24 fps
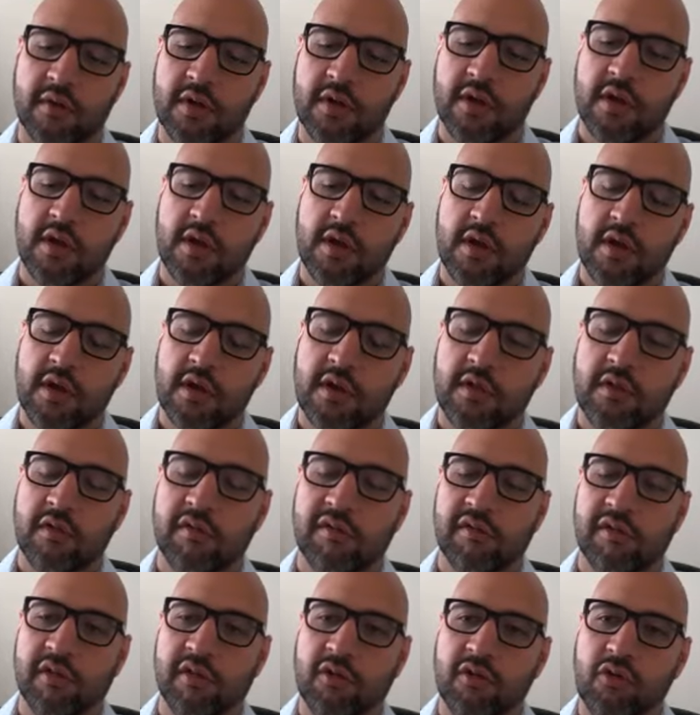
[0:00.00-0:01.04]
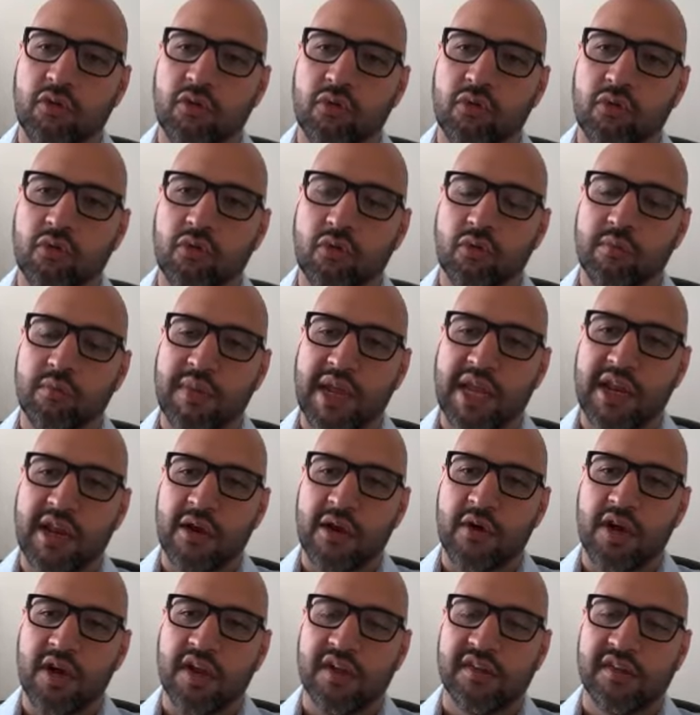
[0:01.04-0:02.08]
So those are the two
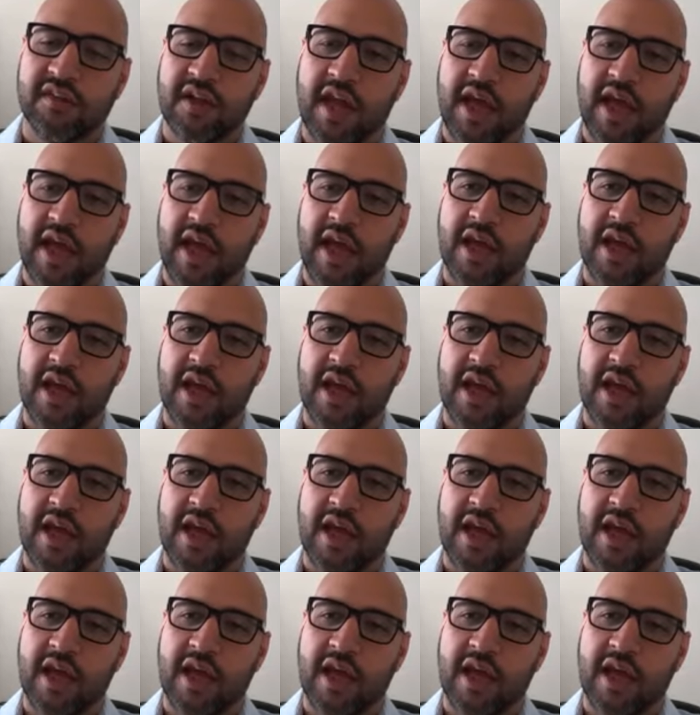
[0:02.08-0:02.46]
main areas